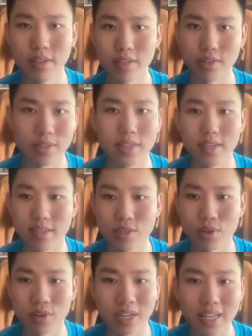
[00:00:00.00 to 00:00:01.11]
You see it
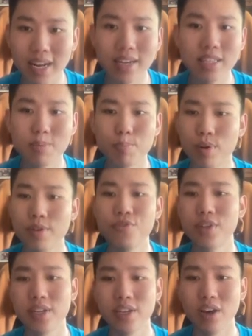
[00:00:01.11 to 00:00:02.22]
sort of glides
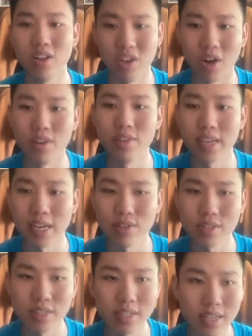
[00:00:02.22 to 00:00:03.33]
perfectly along the
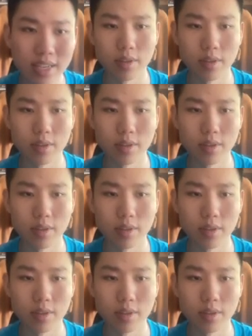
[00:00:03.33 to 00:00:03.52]
housing,